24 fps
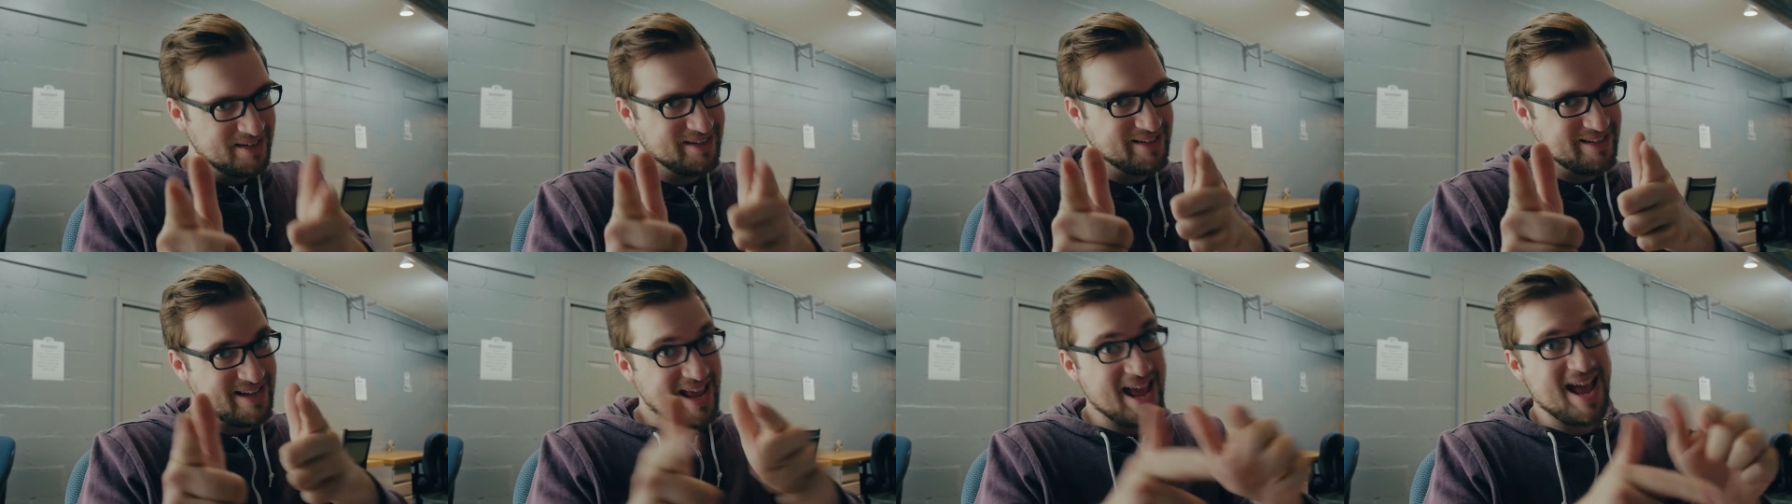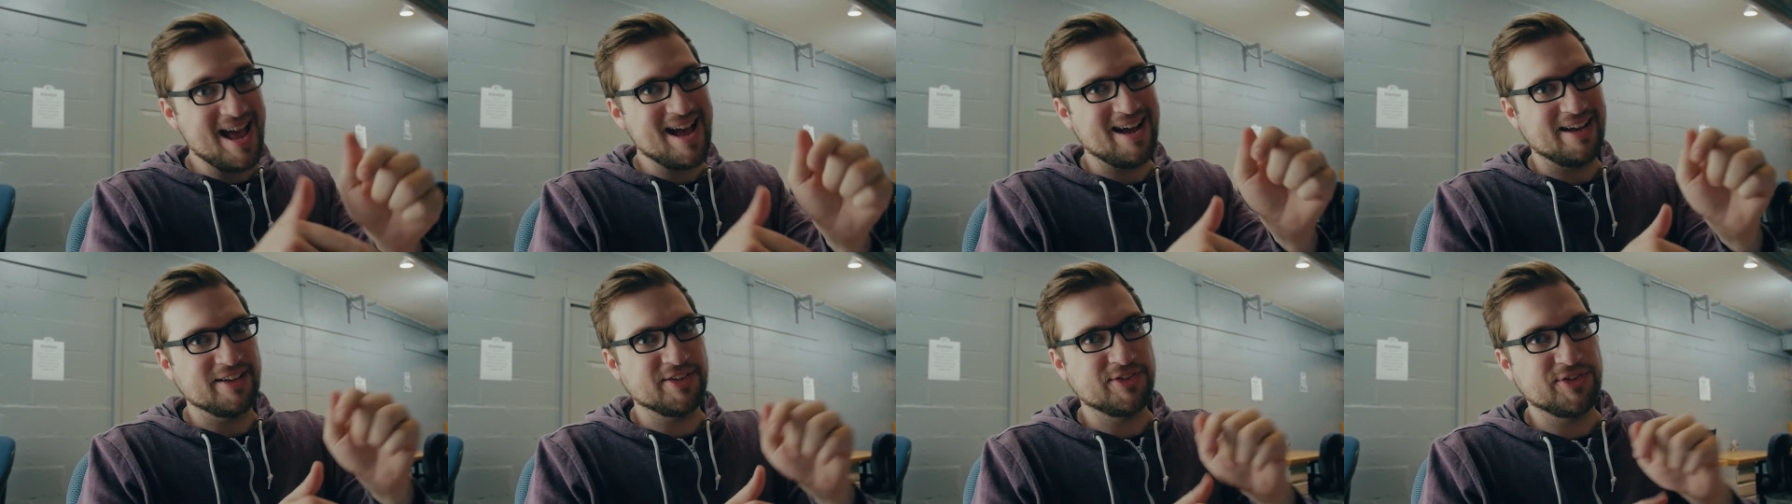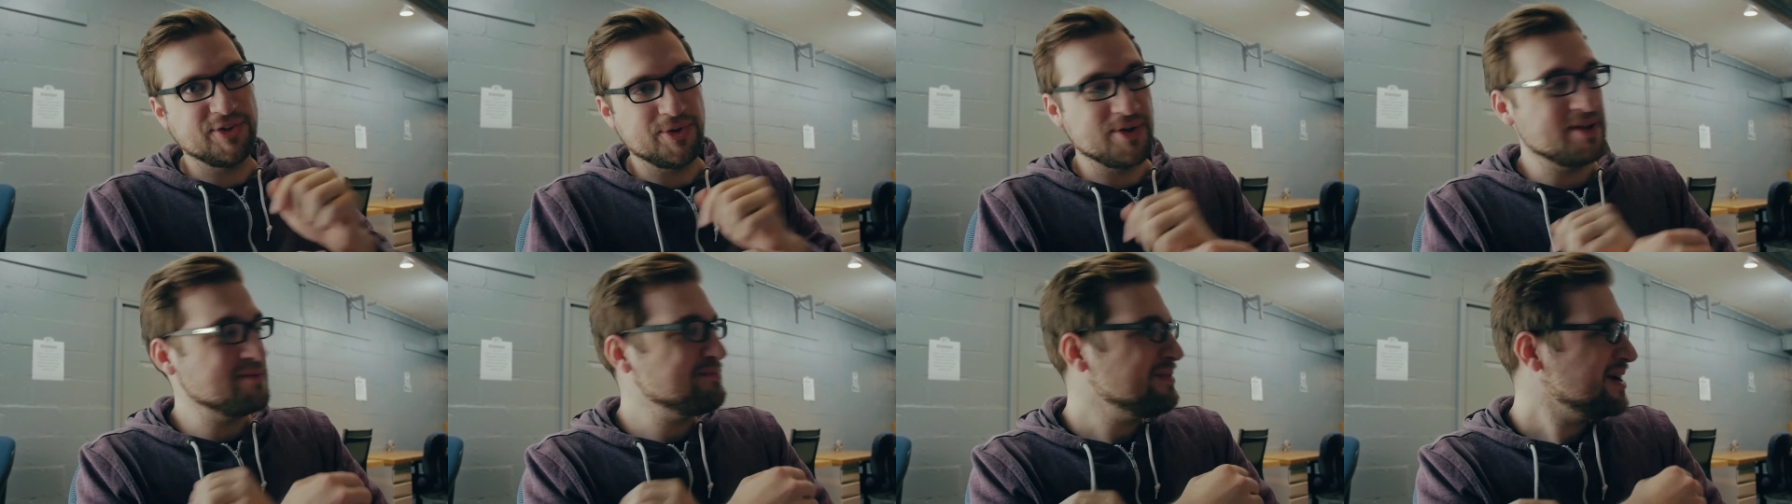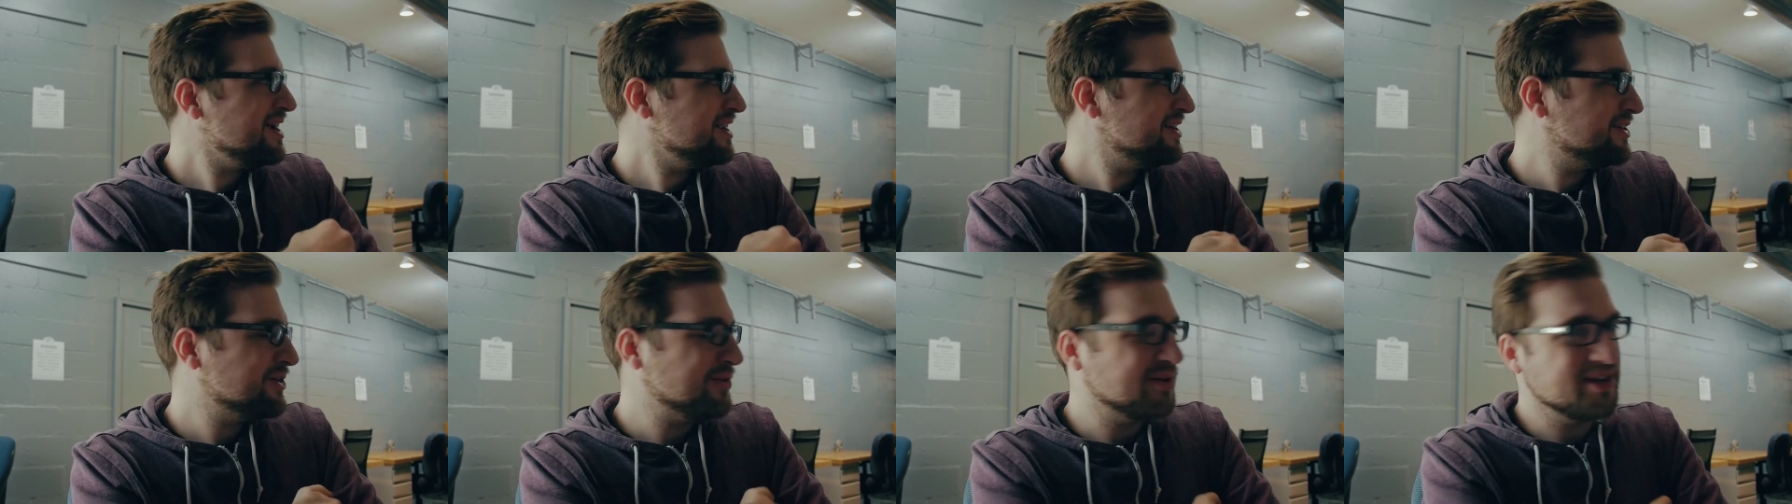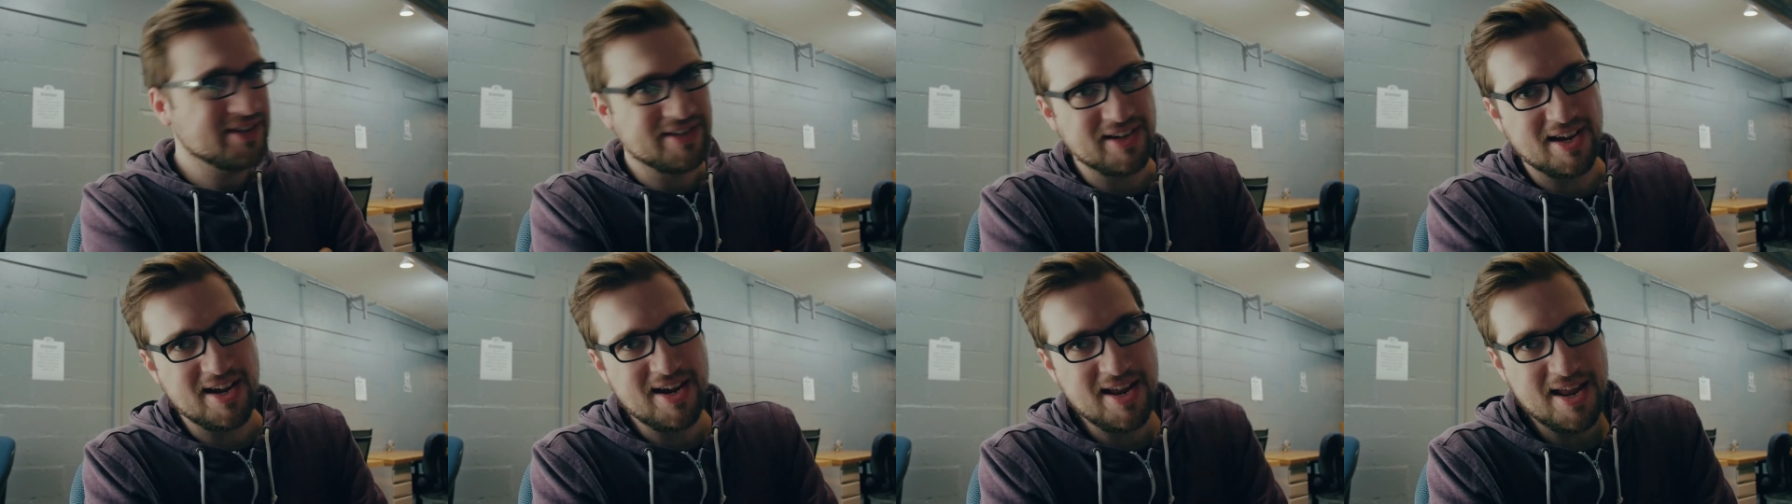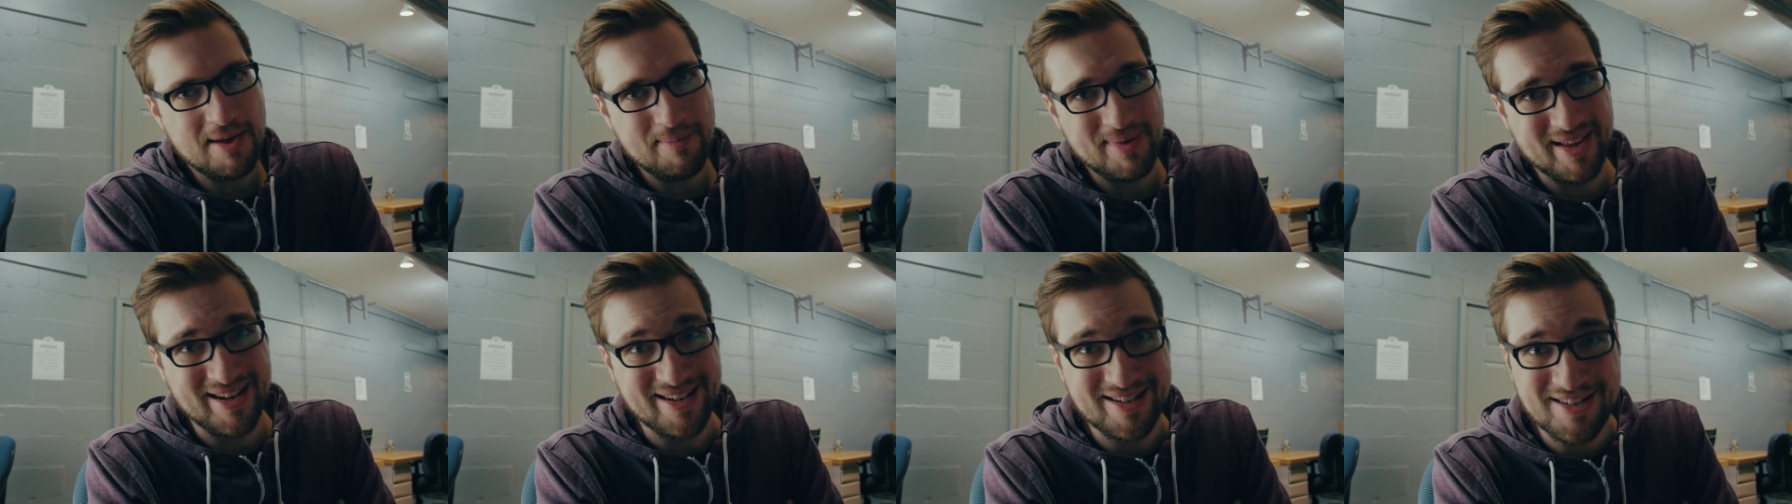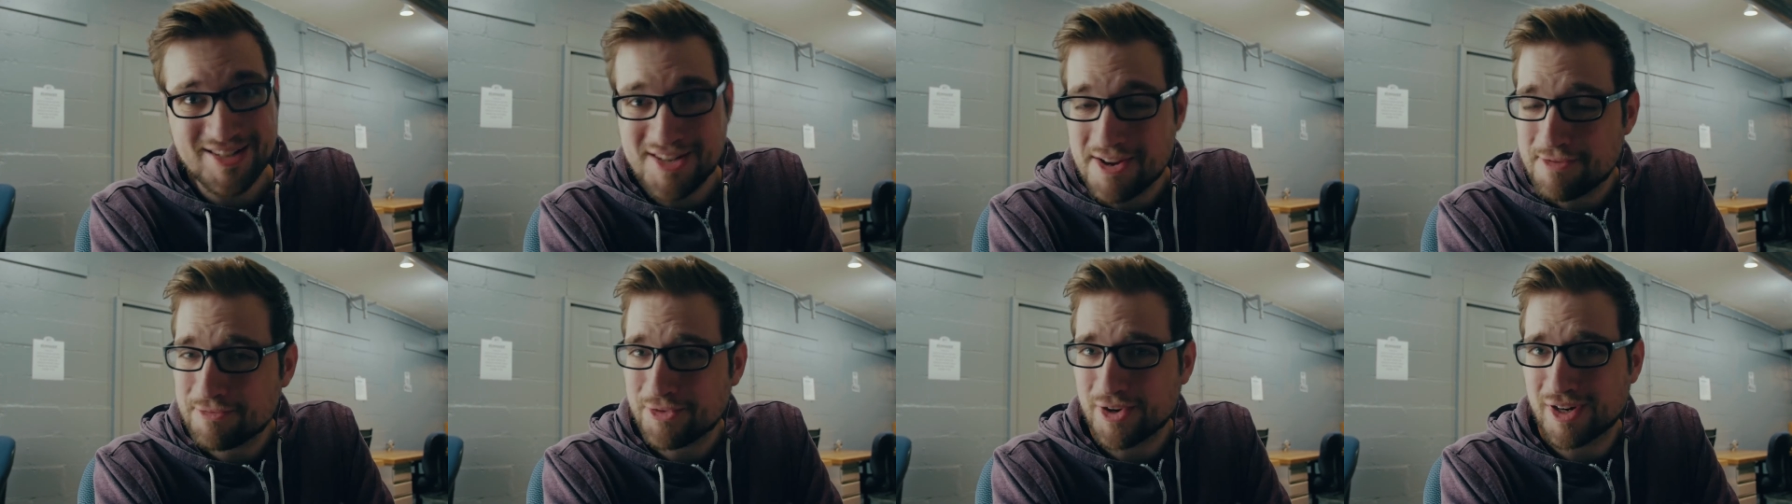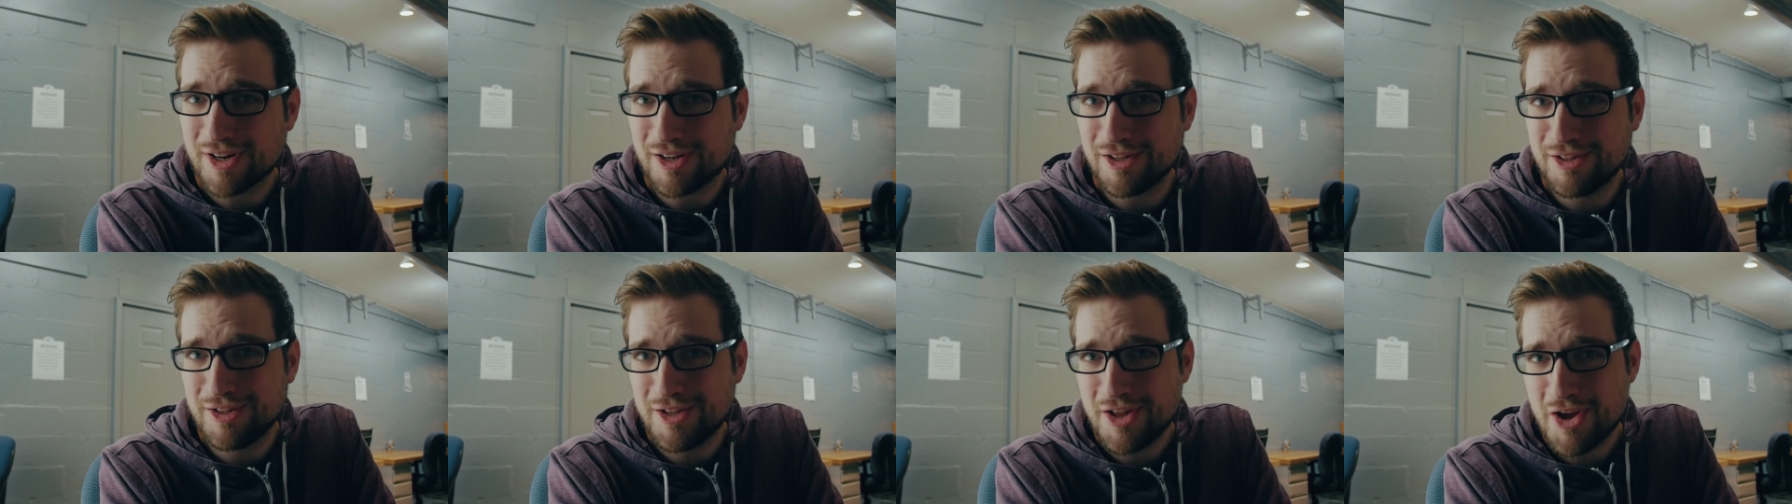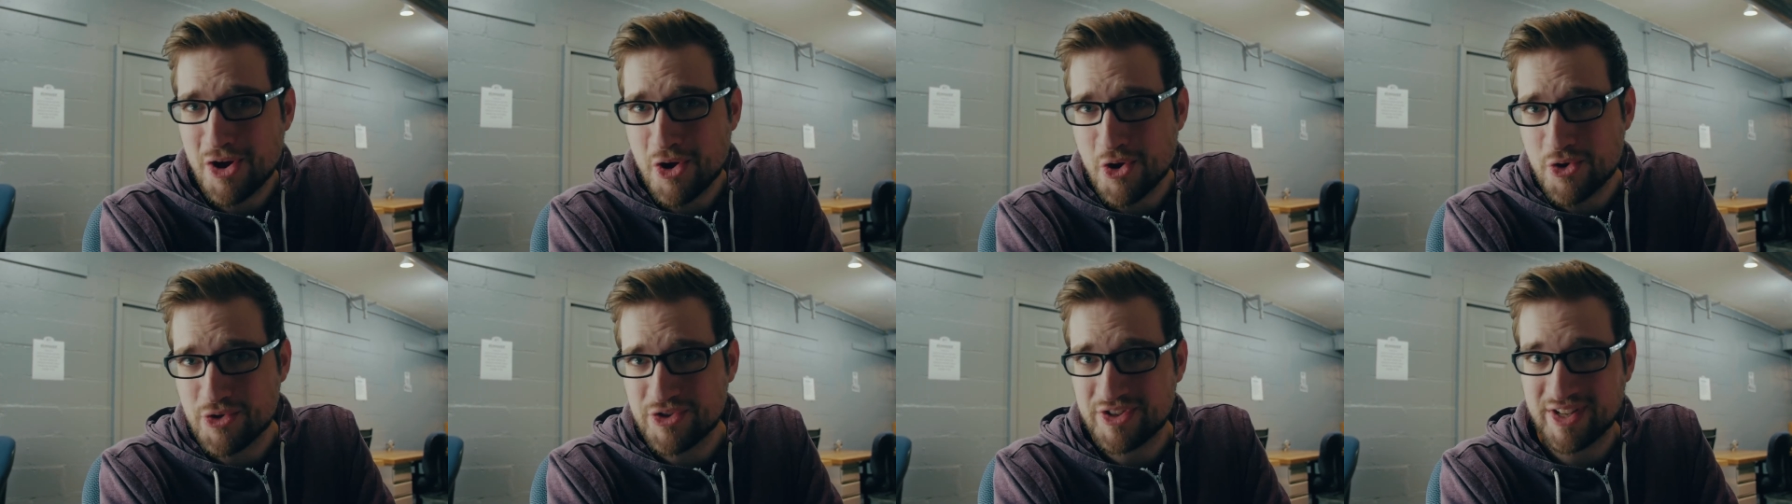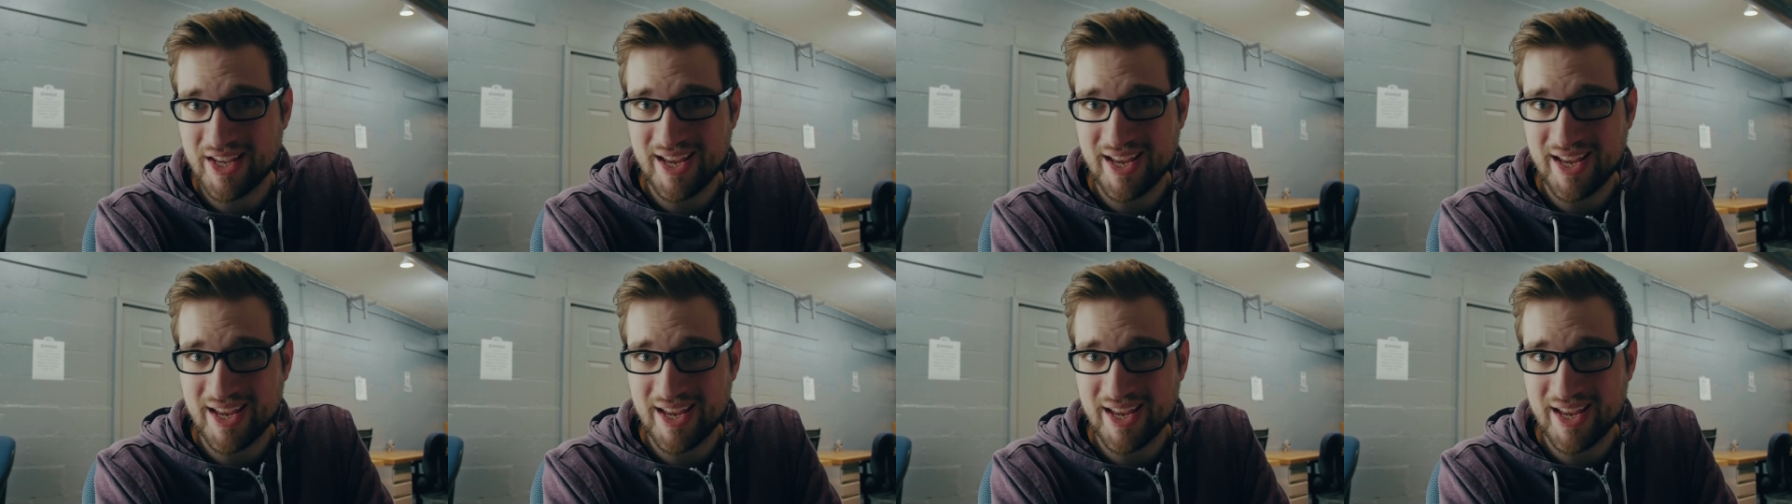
Yeah, so you might notice I am in different clothes,